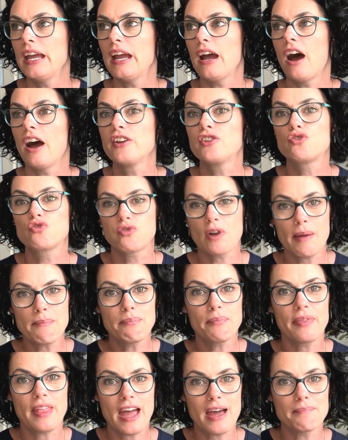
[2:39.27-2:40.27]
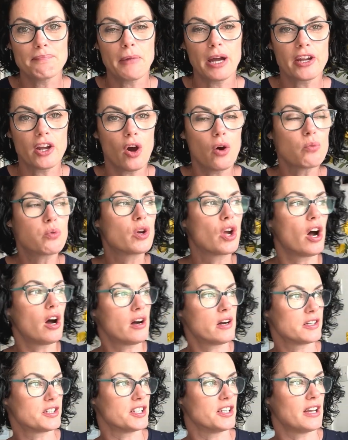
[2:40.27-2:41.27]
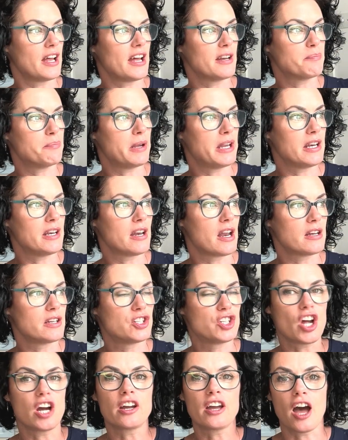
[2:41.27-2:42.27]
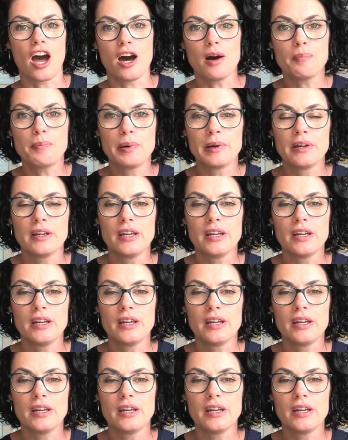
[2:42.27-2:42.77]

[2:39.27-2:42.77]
I dreamt that my whole garden had been dug up.